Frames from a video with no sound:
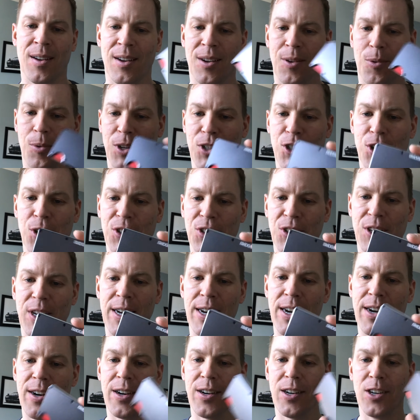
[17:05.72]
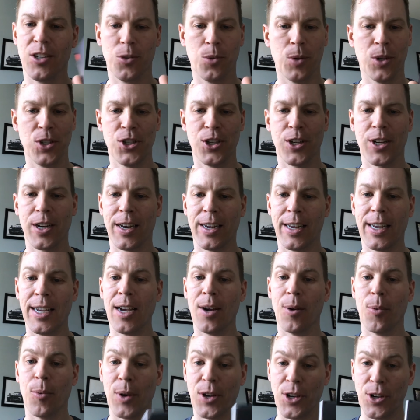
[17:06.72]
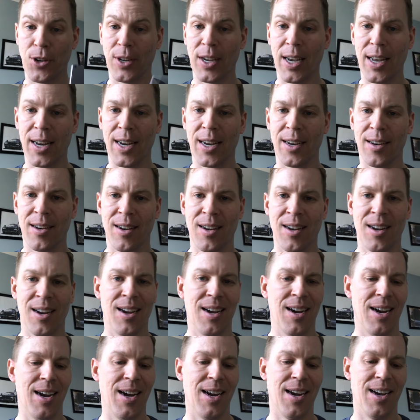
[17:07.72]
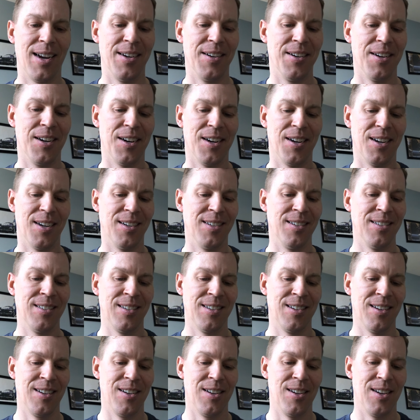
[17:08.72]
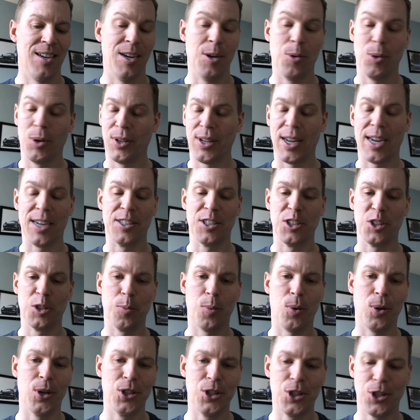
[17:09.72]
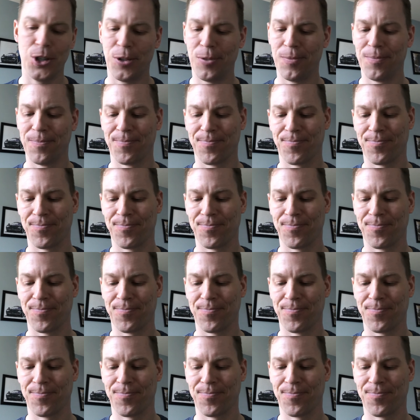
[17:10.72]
what you see here is what you're going to get when you get it, and it will not disappoint you.